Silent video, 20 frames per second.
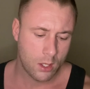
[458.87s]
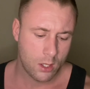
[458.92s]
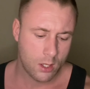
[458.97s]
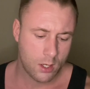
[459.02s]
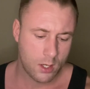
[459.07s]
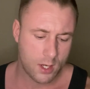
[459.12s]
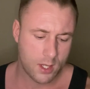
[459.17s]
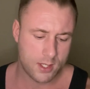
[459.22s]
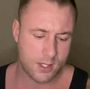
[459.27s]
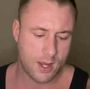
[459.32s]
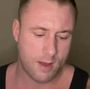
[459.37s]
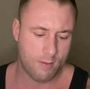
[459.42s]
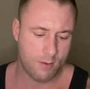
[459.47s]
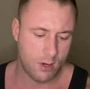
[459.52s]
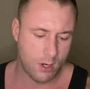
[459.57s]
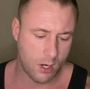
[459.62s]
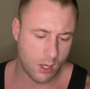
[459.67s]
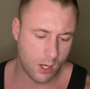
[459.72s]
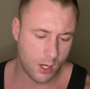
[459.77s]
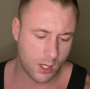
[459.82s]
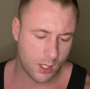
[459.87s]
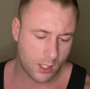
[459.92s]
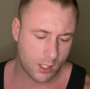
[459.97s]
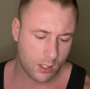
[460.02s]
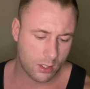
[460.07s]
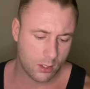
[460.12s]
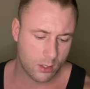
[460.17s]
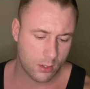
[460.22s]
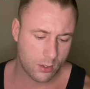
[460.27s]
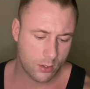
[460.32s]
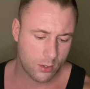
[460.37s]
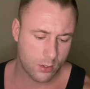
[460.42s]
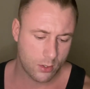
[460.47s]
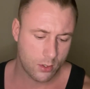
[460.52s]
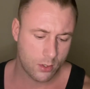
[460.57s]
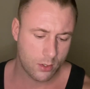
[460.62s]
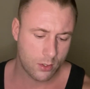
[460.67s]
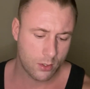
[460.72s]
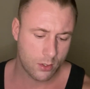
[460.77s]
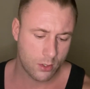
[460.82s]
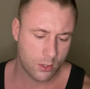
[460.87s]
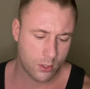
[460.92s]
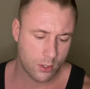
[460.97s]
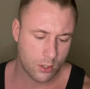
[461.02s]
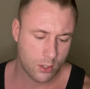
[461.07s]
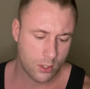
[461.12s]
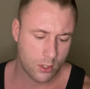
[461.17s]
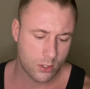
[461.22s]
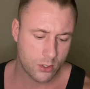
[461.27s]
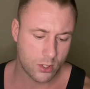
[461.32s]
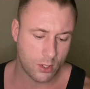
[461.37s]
Let's have a look. So